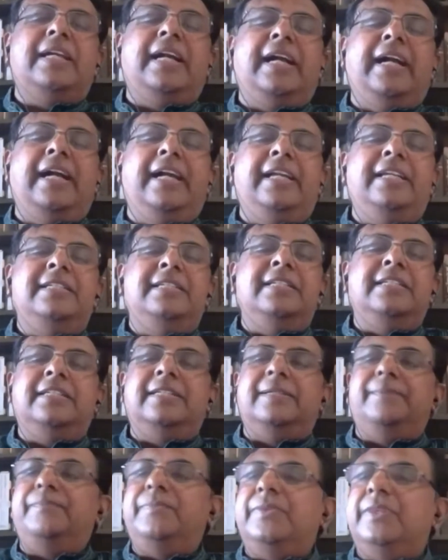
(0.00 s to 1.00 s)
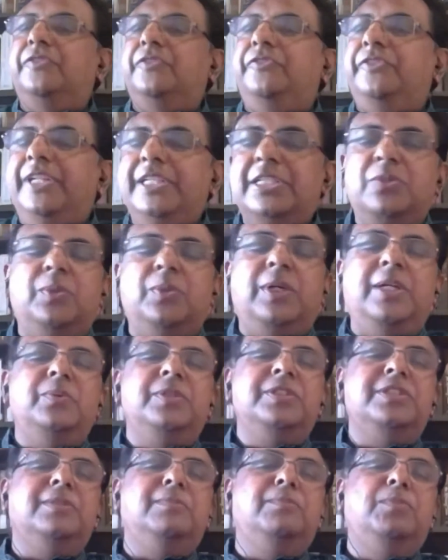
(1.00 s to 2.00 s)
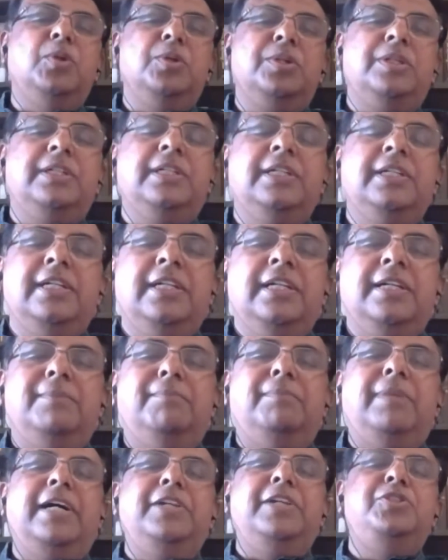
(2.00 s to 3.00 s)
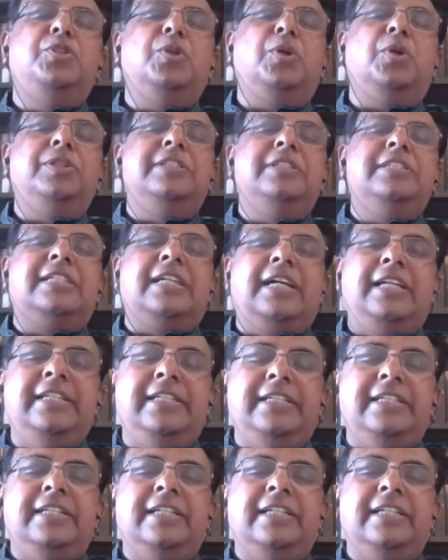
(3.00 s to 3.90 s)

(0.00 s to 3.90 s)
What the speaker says: And the first one was a book by John Sculley.